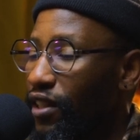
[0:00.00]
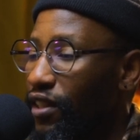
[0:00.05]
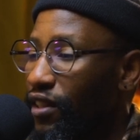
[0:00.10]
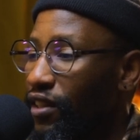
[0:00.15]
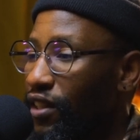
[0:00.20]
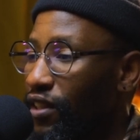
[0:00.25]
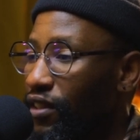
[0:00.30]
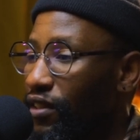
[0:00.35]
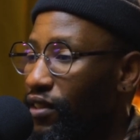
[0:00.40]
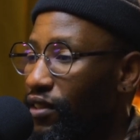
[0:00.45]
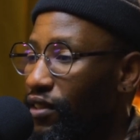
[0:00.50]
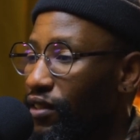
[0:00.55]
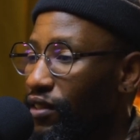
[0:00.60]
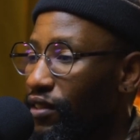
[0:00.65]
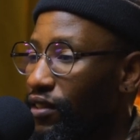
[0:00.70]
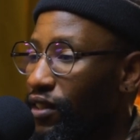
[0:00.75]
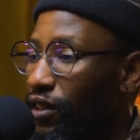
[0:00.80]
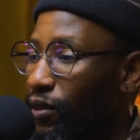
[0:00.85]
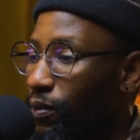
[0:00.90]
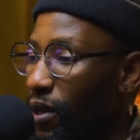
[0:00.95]
there's
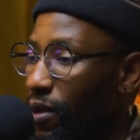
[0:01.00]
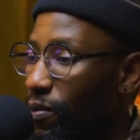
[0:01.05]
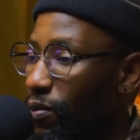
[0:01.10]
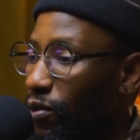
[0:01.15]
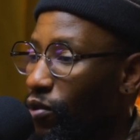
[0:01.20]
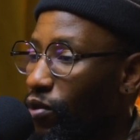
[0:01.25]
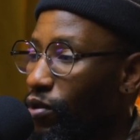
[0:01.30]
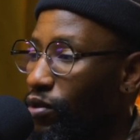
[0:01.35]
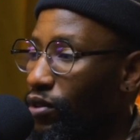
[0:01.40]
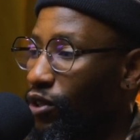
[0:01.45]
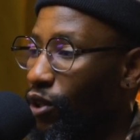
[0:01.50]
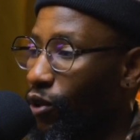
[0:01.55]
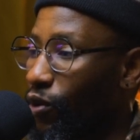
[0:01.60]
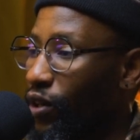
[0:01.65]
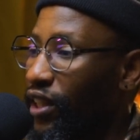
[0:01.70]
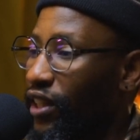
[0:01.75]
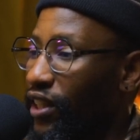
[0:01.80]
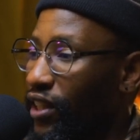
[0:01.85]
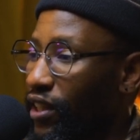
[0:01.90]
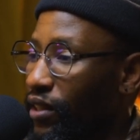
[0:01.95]
people who don't
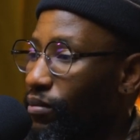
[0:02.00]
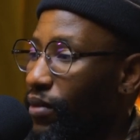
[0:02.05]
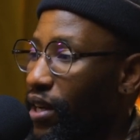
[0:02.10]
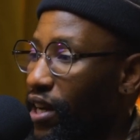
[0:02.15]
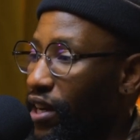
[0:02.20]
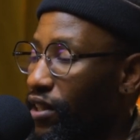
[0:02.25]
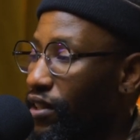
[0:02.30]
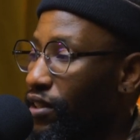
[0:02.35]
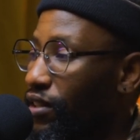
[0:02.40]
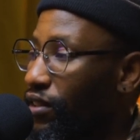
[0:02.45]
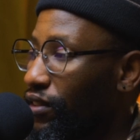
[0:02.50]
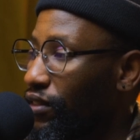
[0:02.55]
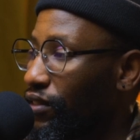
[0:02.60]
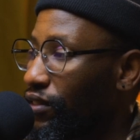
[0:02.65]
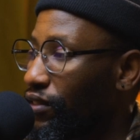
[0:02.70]
want to get married